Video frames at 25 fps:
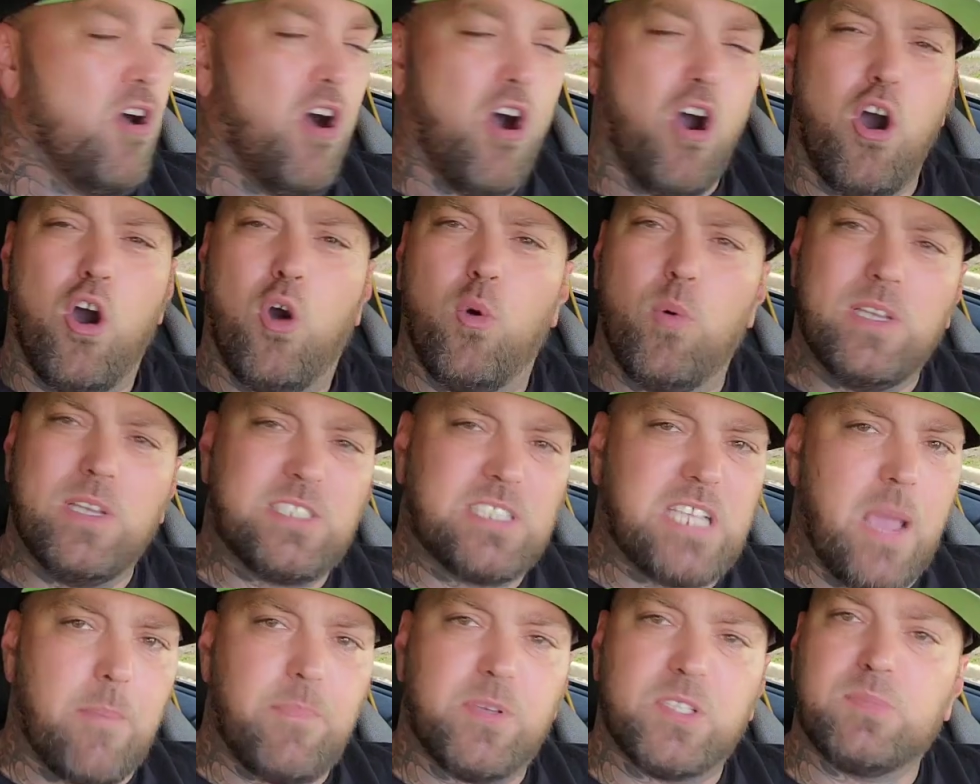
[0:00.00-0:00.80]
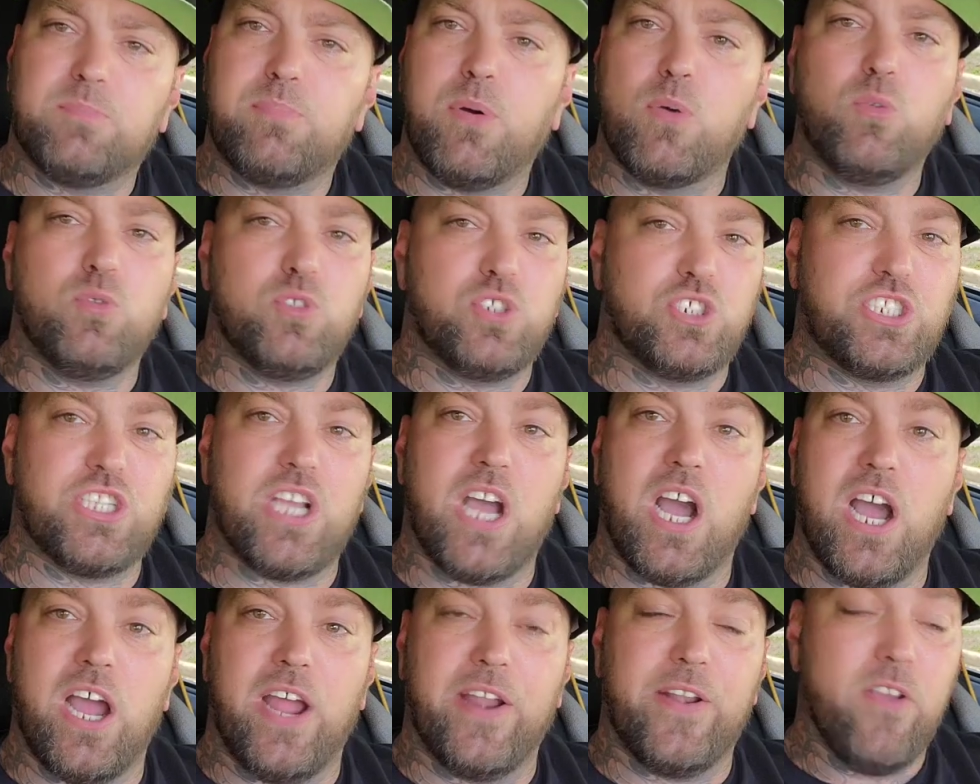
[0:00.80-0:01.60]
Always kept his boots
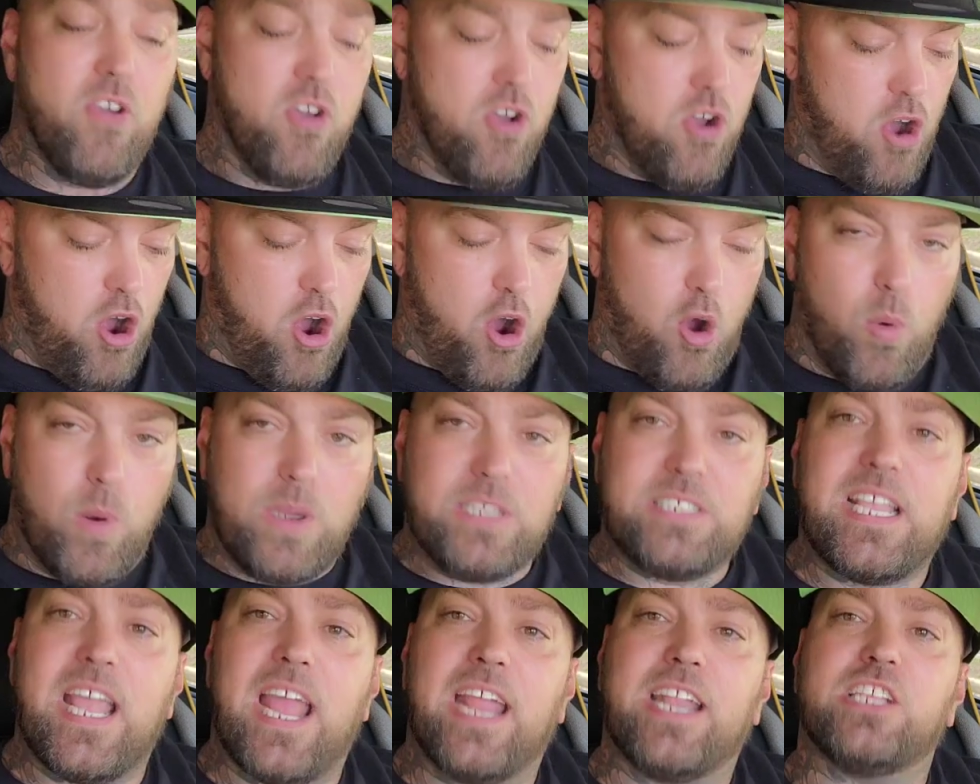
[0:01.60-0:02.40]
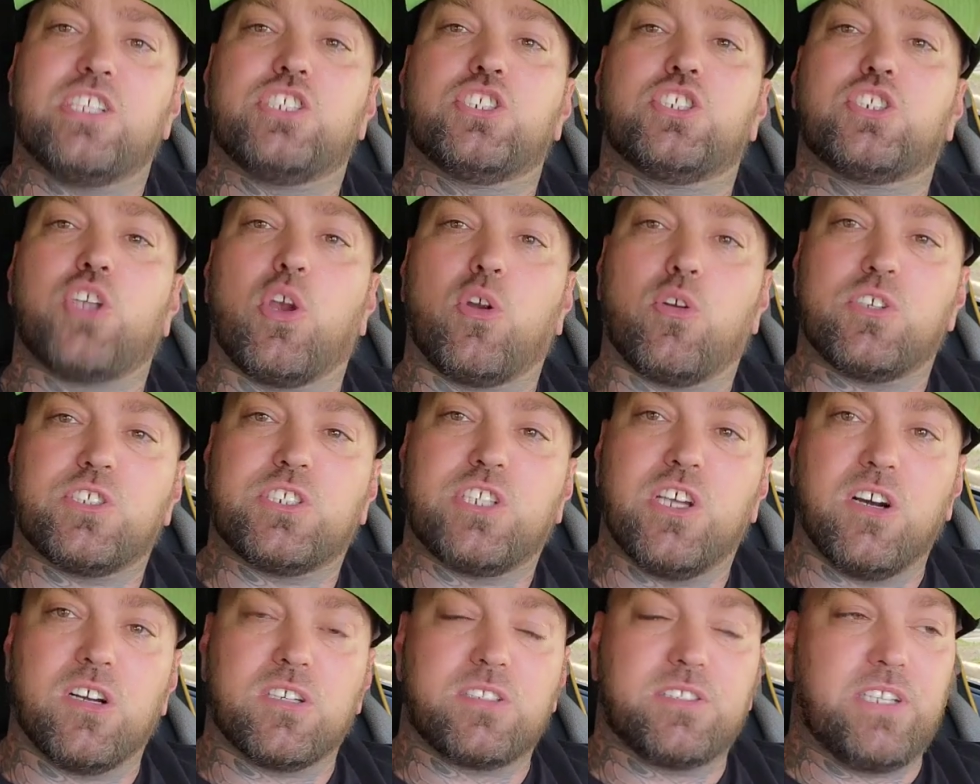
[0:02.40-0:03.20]
shine. Always had his shirt
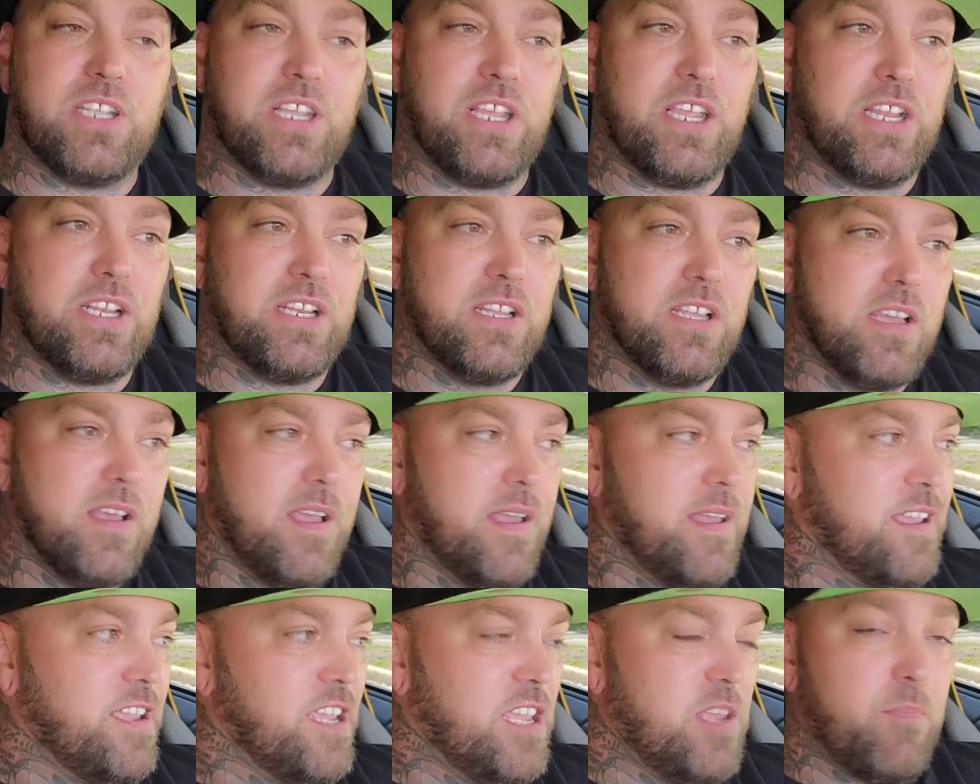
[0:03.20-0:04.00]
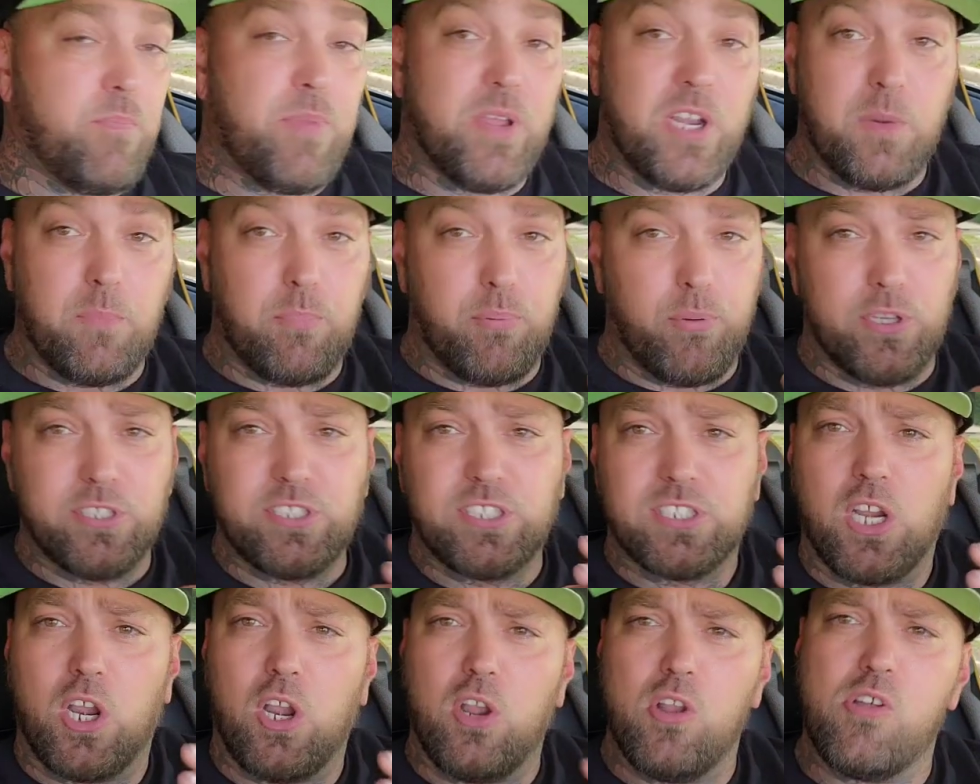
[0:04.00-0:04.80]
tucked in. He had been in
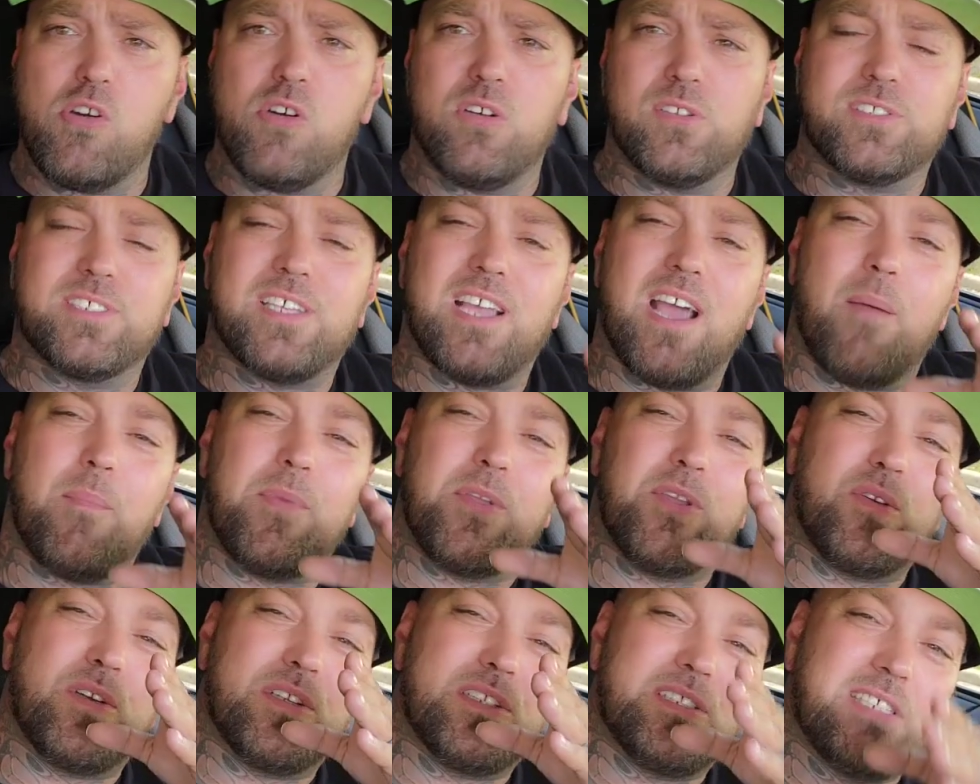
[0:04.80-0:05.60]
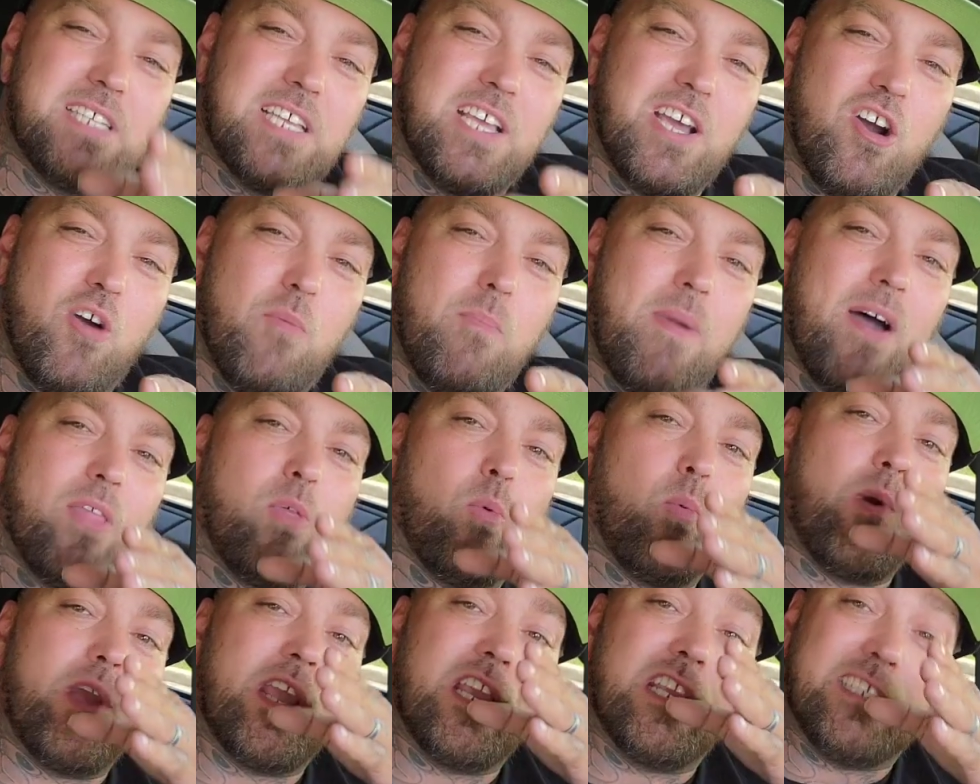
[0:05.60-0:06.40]
prison a long time, and you could tell by the
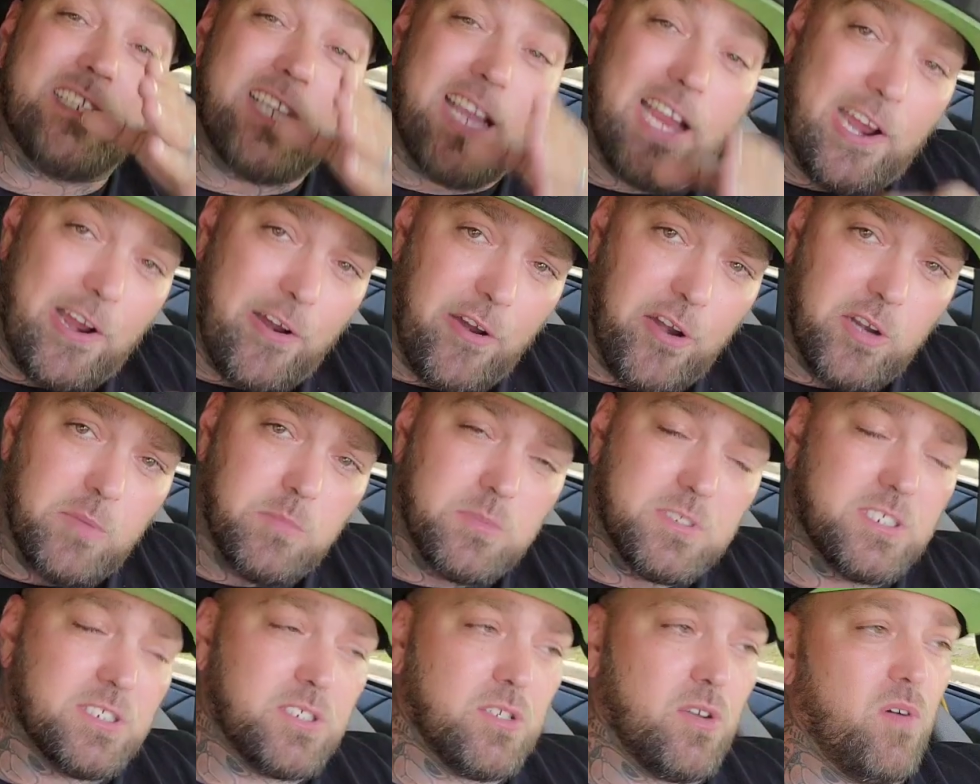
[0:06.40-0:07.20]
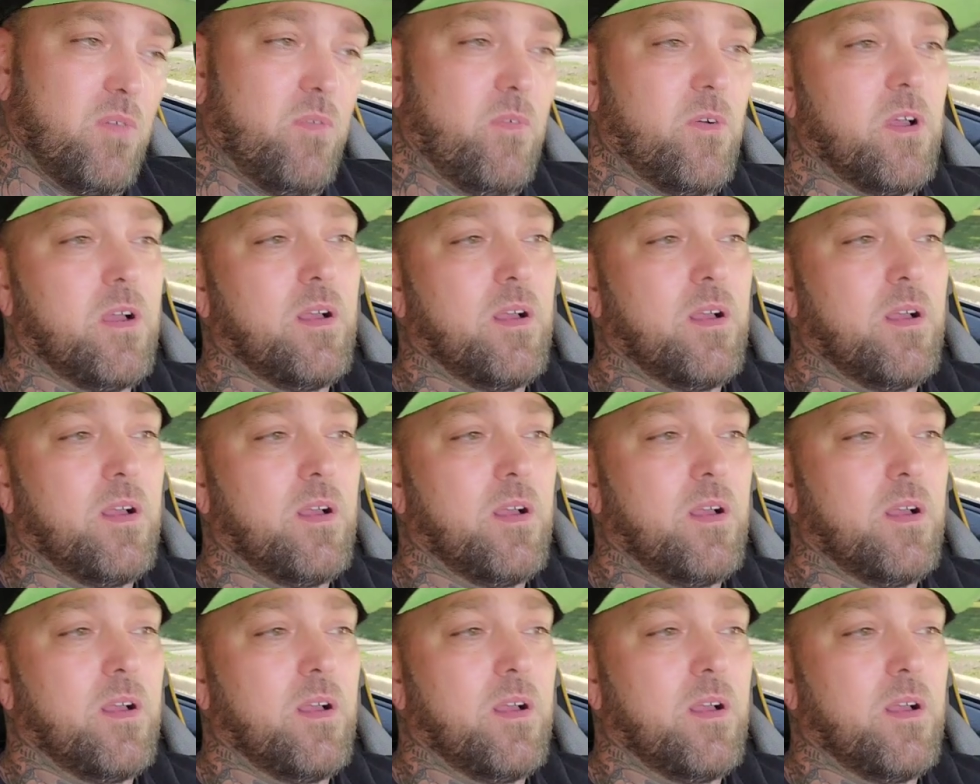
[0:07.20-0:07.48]
way he carried himself.